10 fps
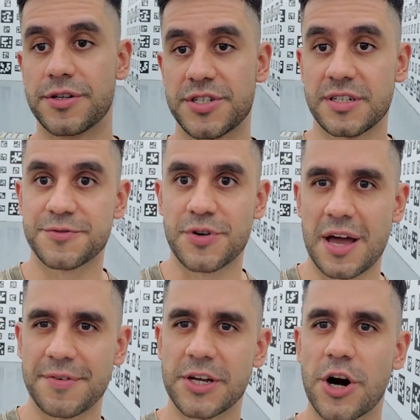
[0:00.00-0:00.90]

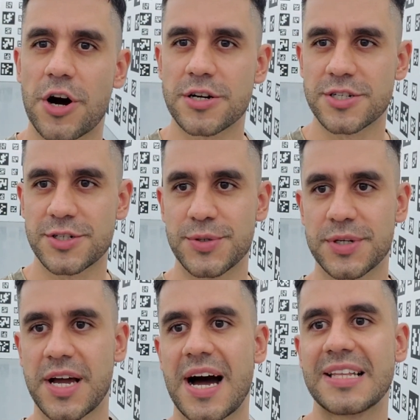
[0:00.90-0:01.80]
self-driving cars to
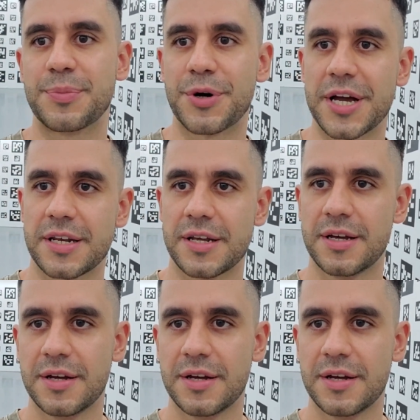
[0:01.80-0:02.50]
calibrate